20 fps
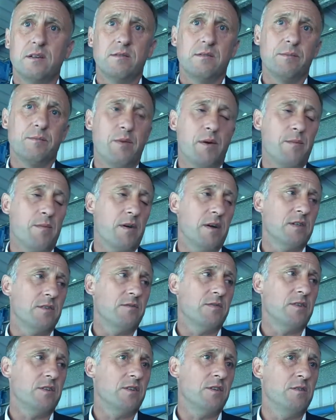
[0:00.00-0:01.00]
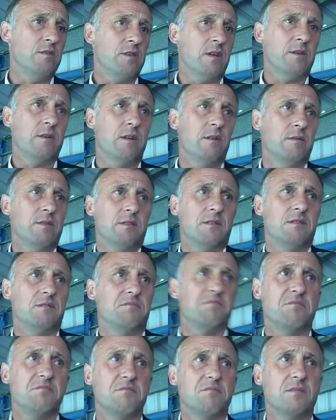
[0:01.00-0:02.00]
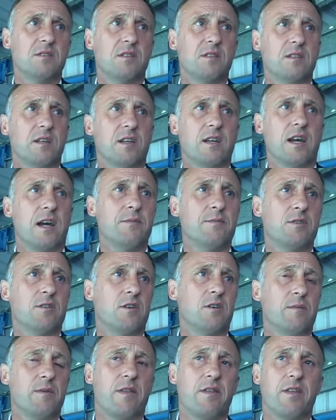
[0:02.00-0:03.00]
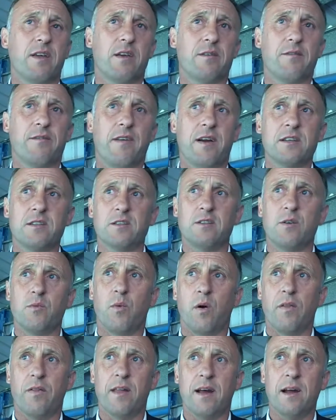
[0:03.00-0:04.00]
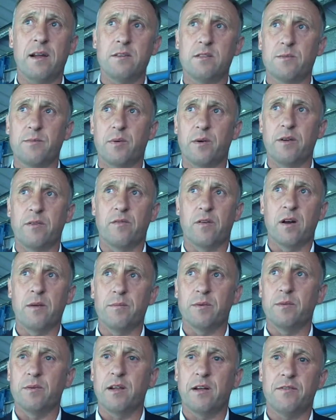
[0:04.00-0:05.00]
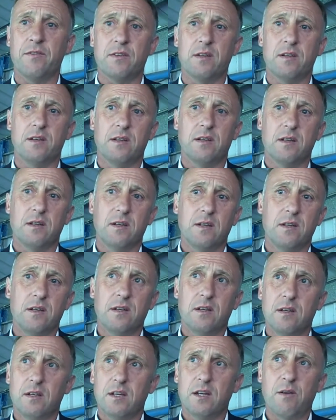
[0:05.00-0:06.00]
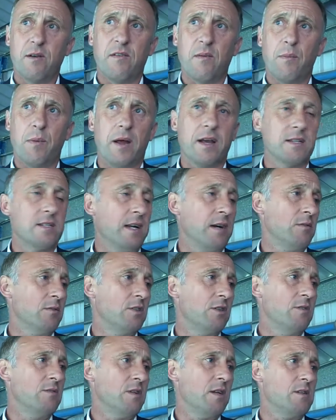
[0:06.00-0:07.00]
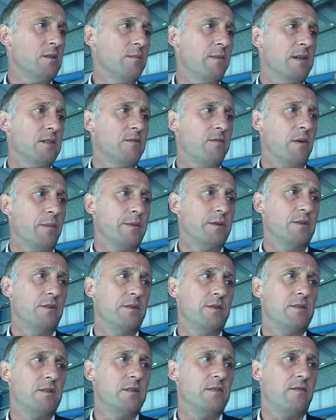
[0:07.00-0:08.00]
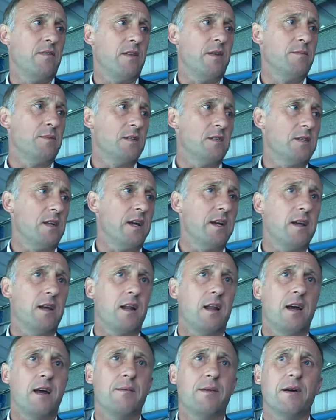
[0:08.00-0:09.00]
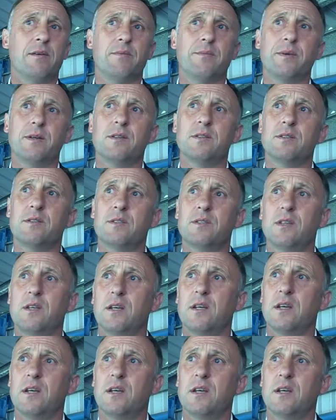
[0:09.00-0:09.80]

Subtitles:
in preparation for Tuesday. You know, the game's coming thick and fast, and you want that to put it right. But we'll have to. Whoever plays now on Tuesday, it's a massive opportunity for them to stake a claim now, because